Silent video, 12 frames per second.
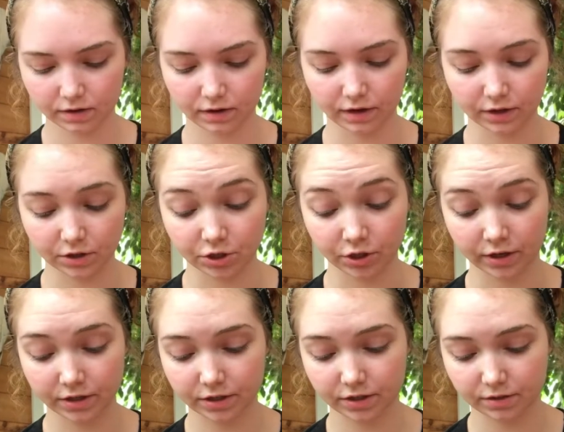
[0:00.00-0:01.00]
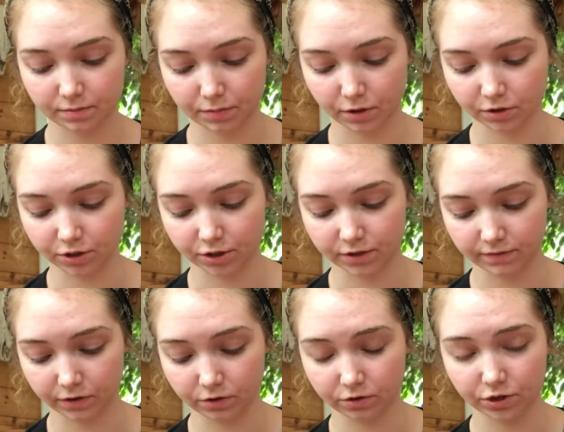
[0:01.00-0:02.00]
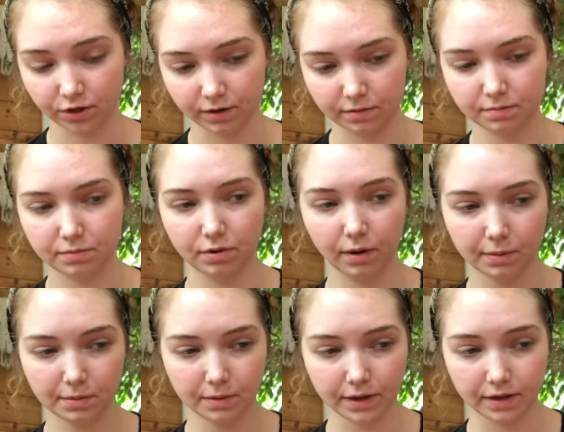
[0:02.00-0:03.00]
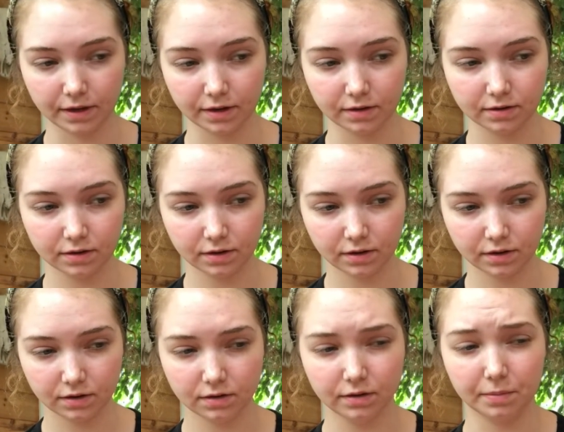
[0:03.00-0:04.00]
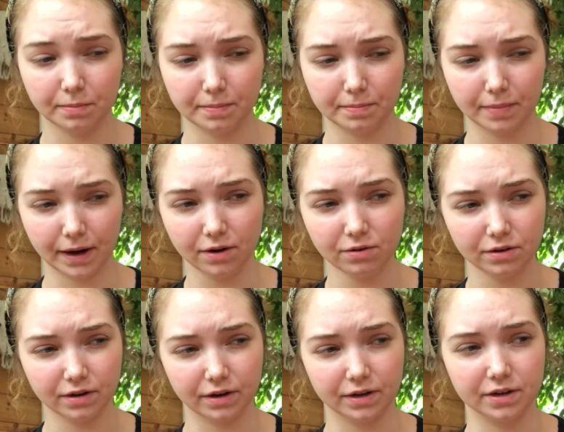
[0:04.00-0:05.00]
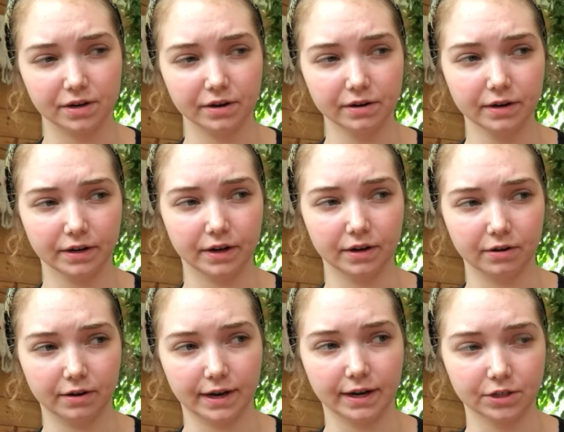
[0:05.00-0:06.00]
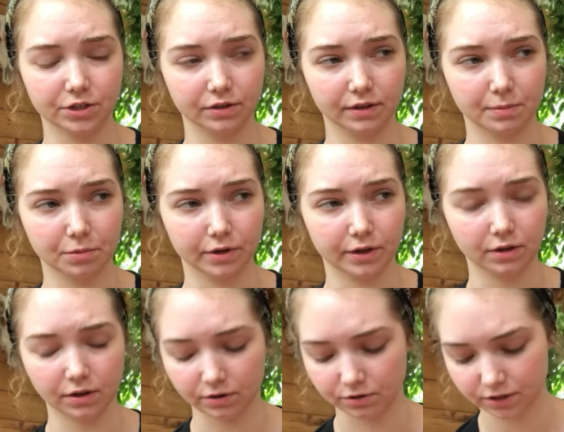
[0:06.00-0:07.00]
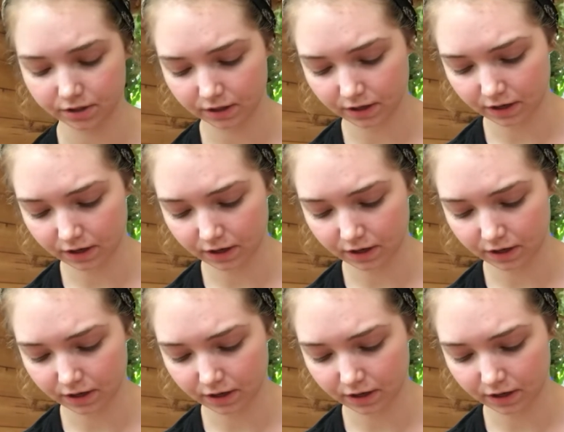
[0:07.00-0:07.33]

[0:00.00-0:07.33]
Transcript: I just purchased Photoshop probably about a year ago, actually, pretty close.